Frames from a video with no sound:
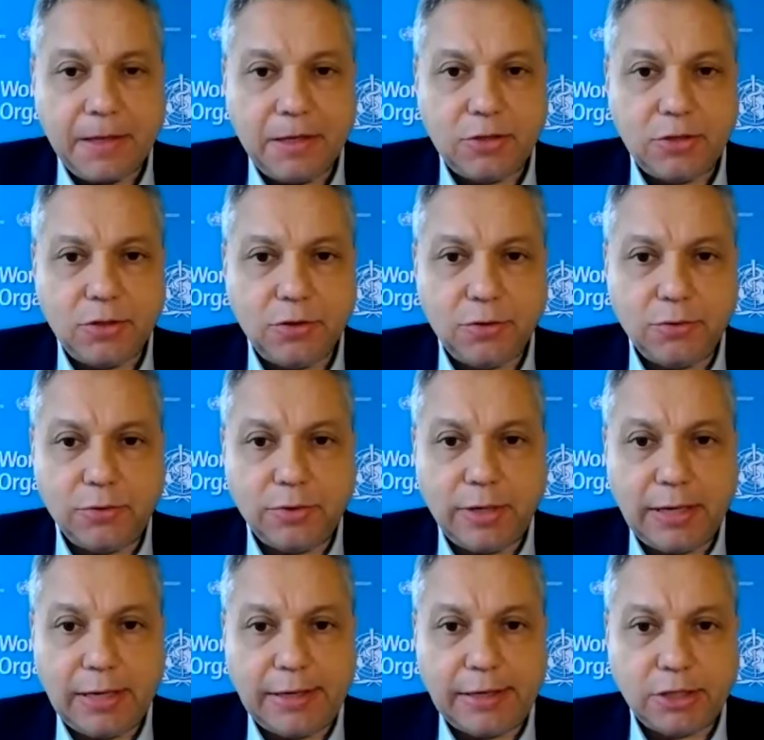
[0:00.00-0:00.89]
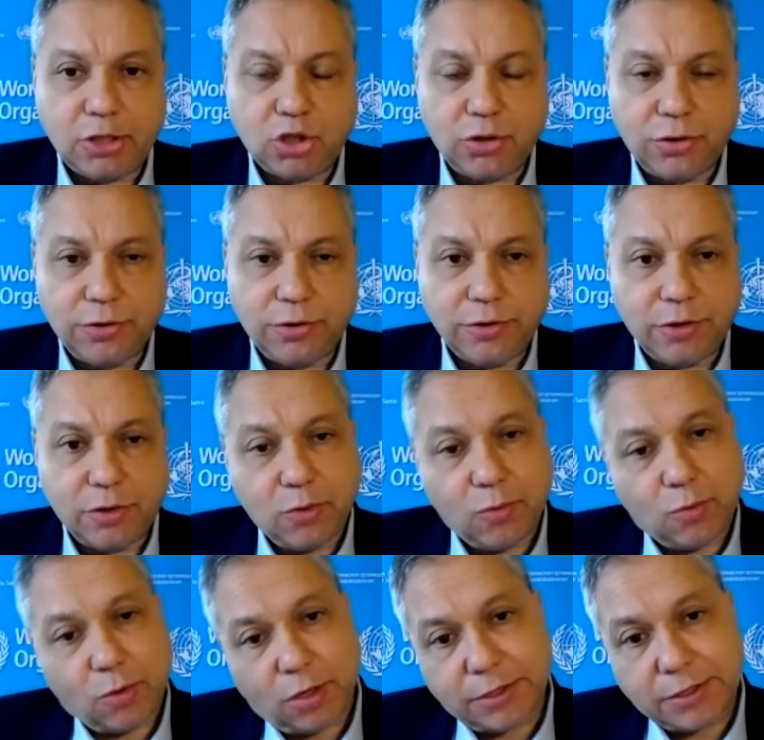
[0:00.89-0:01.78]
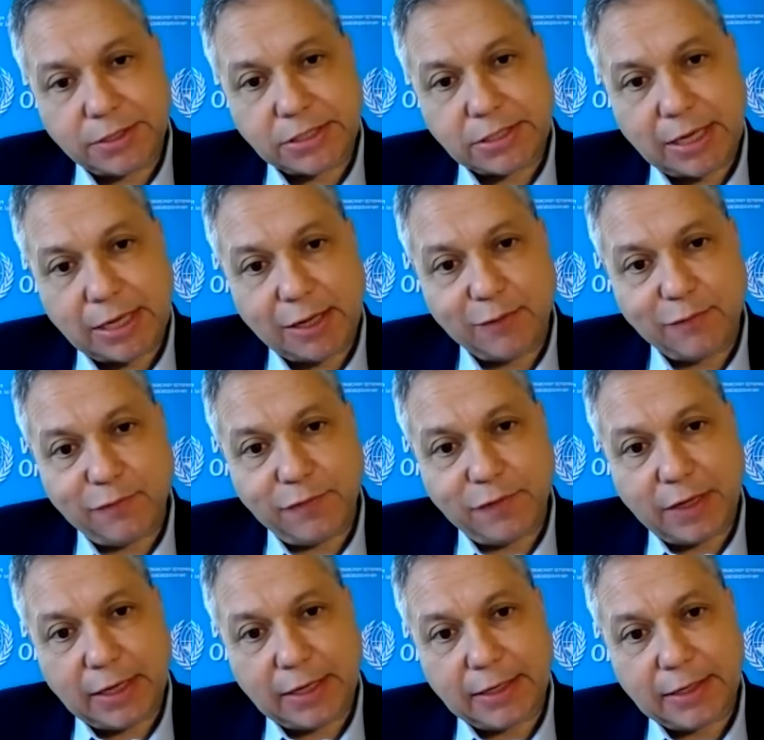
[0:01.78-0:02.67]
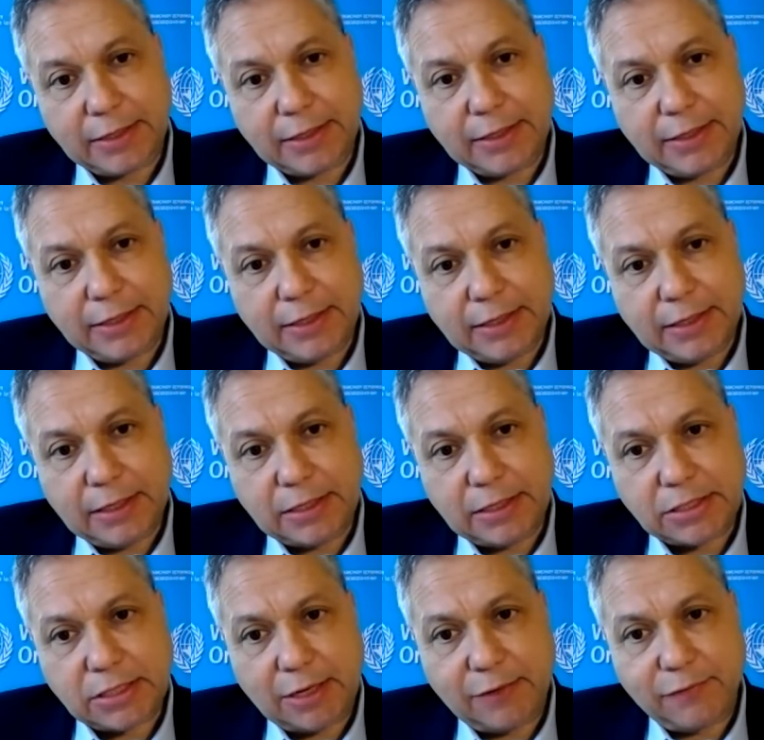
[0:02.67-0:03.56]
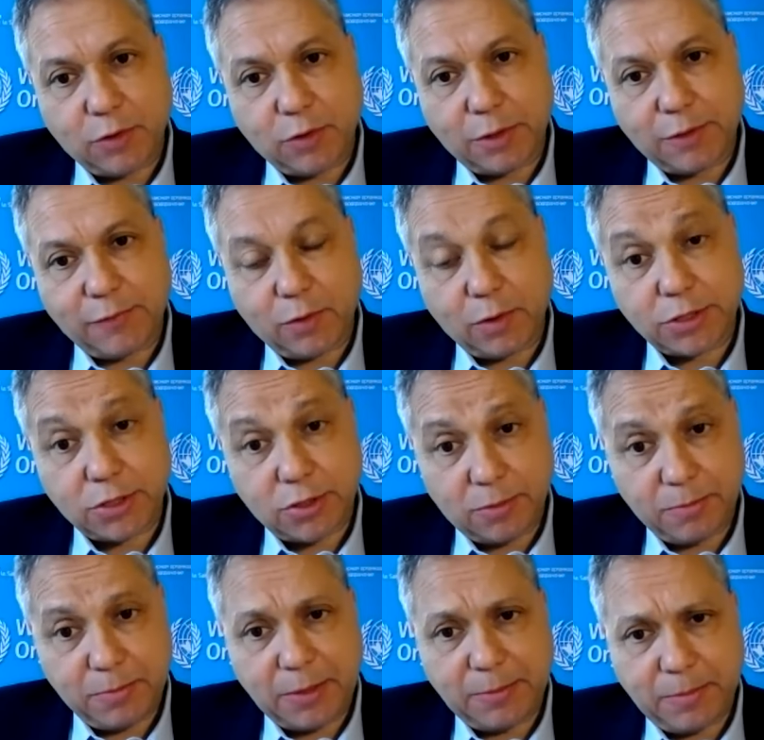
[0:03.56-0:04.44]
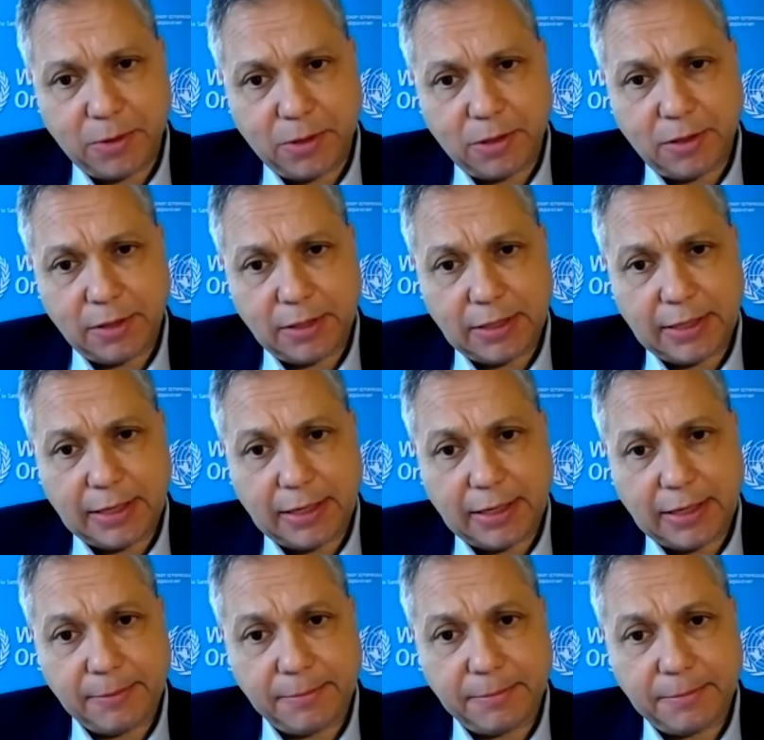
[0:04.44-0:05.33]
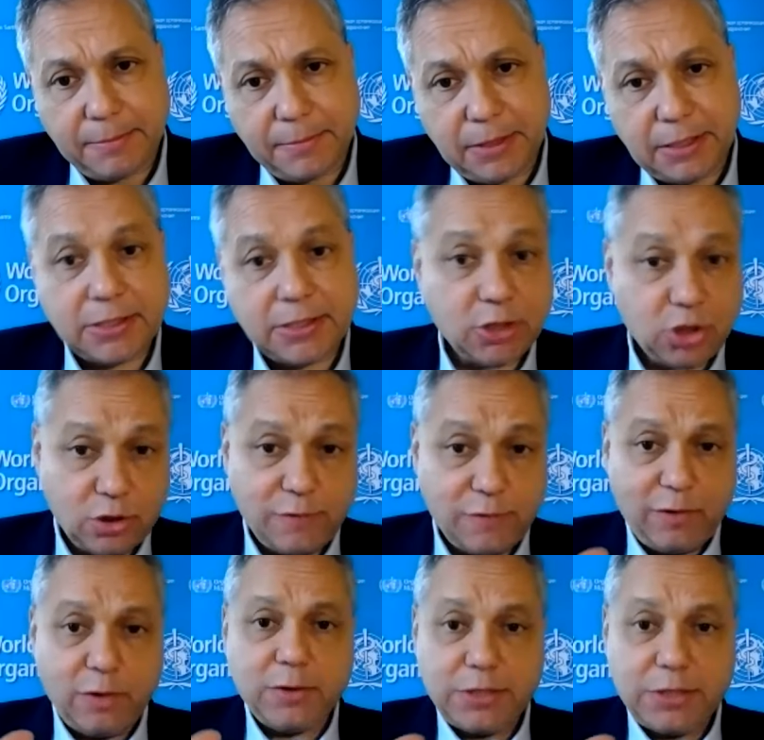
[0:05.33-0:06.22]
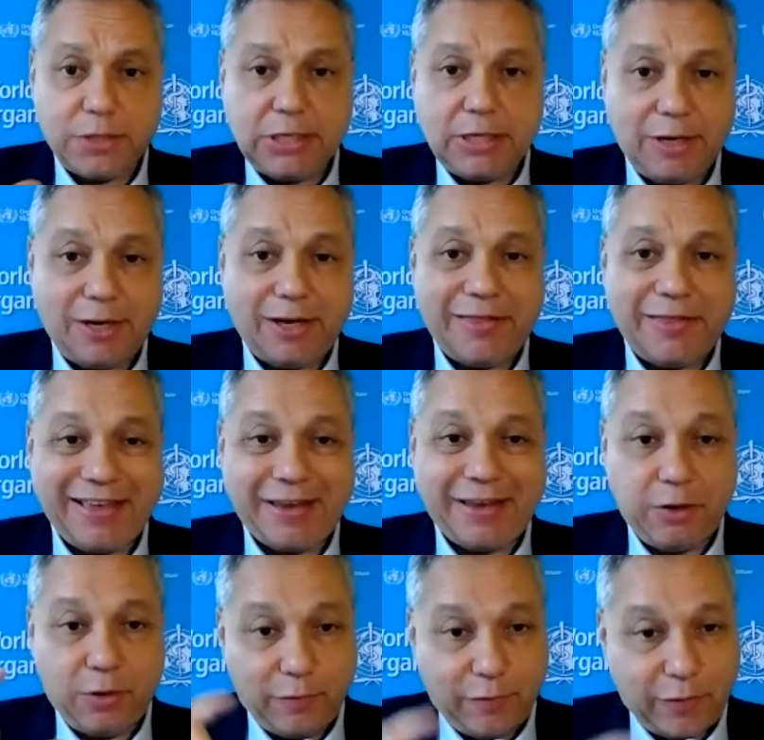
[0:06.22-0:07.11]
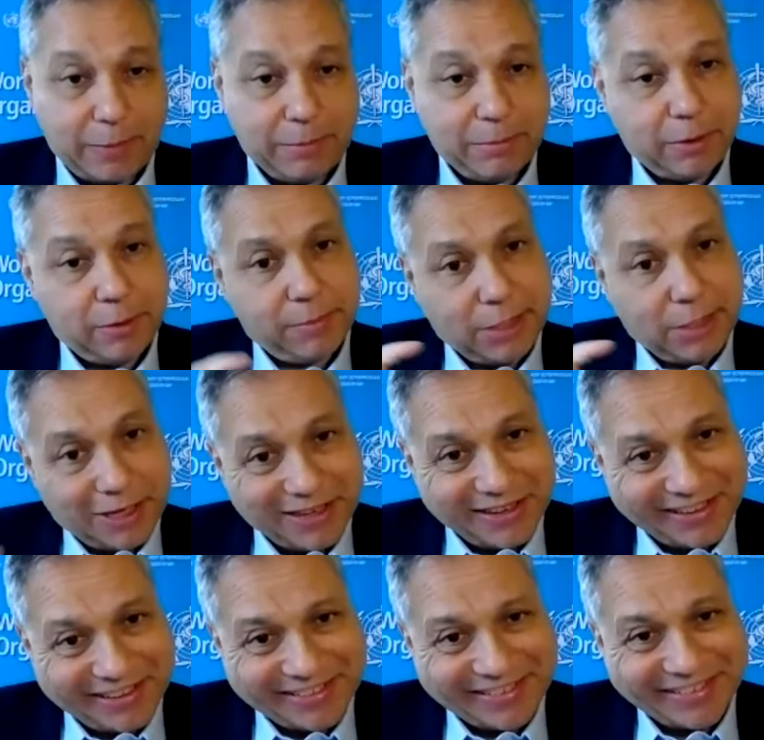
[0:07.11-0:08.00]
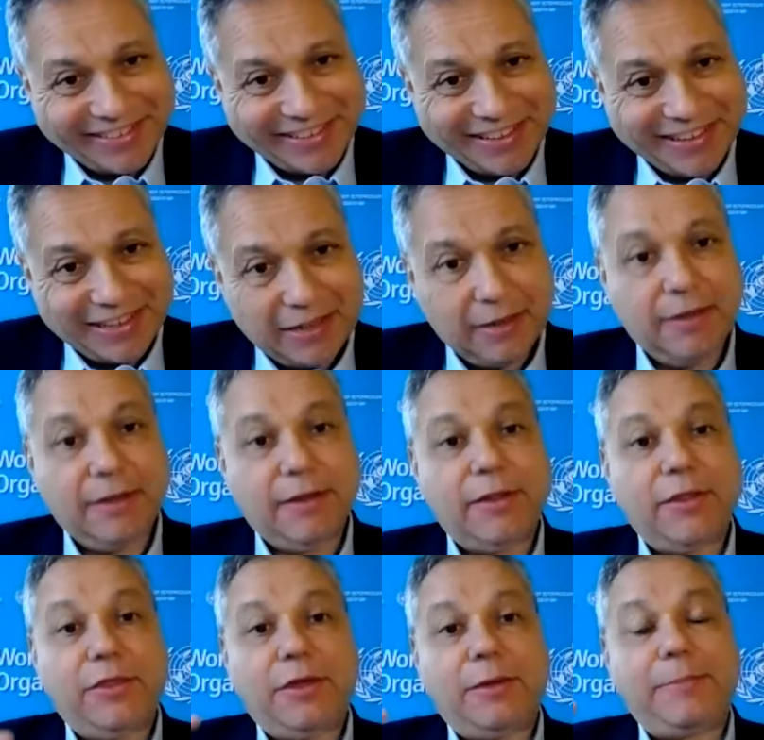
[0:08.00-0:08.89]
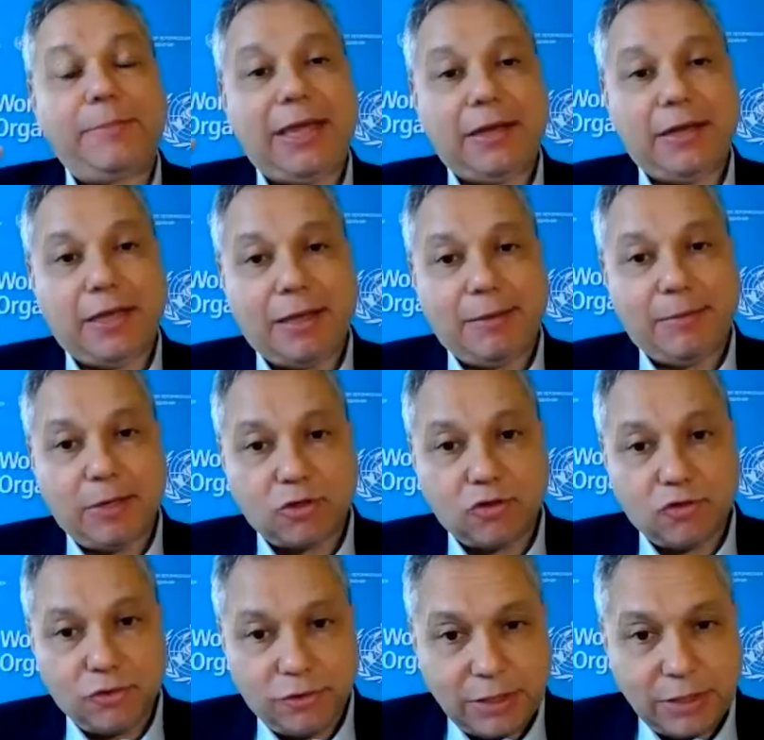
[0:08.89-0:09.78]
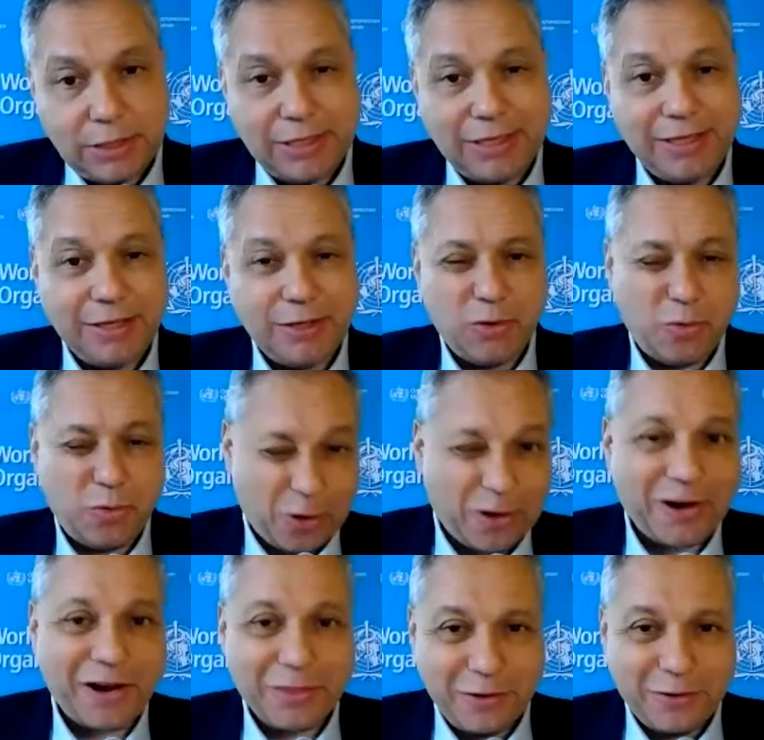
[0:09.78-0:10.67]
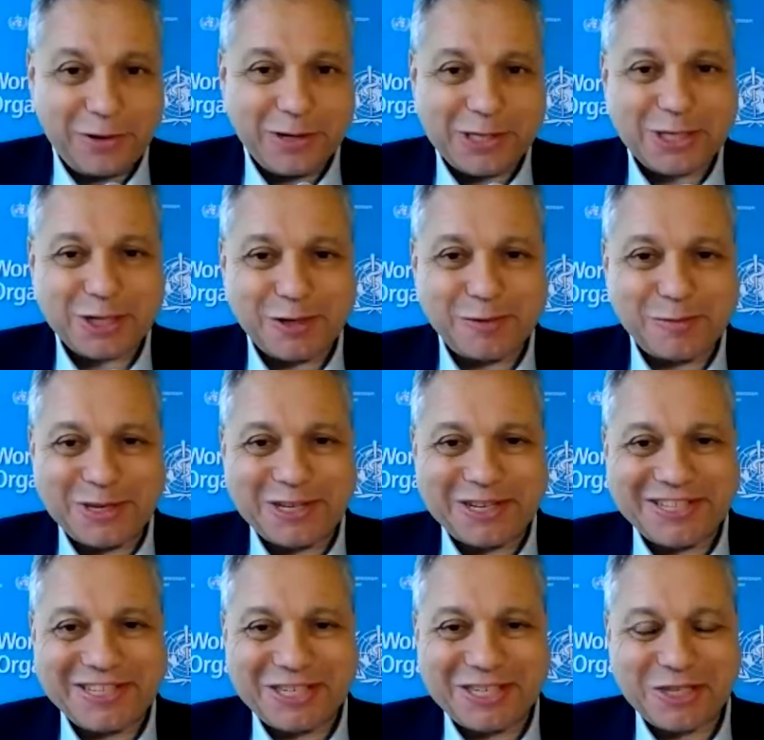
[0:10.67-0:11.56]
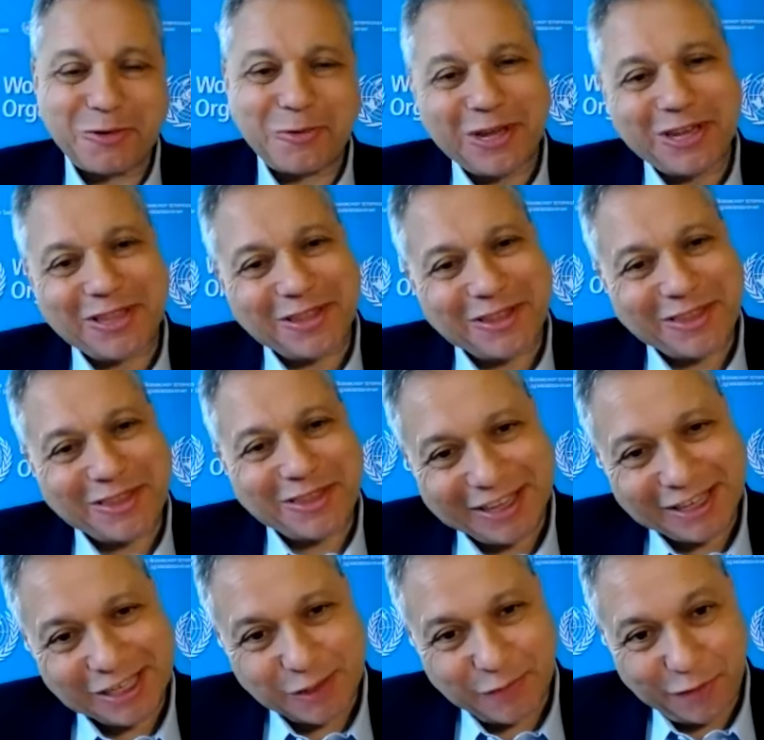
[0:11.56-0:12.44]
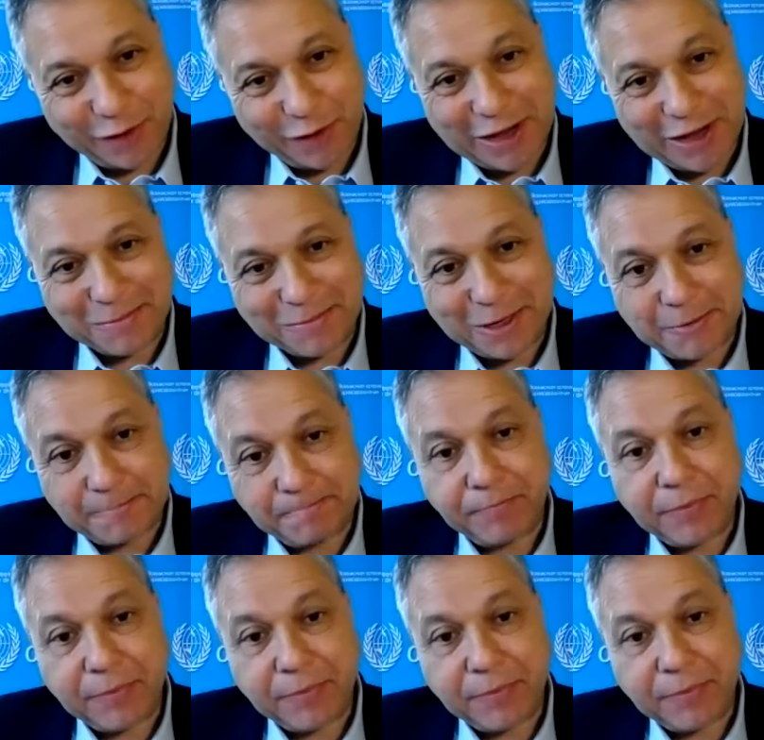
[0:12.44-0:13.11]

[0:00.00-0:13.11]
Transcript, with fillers: to ensure that the world is safe going forward. So people listening should focus in on that November meeting. The pandemic treaty or other instrument is the way the thing is framed.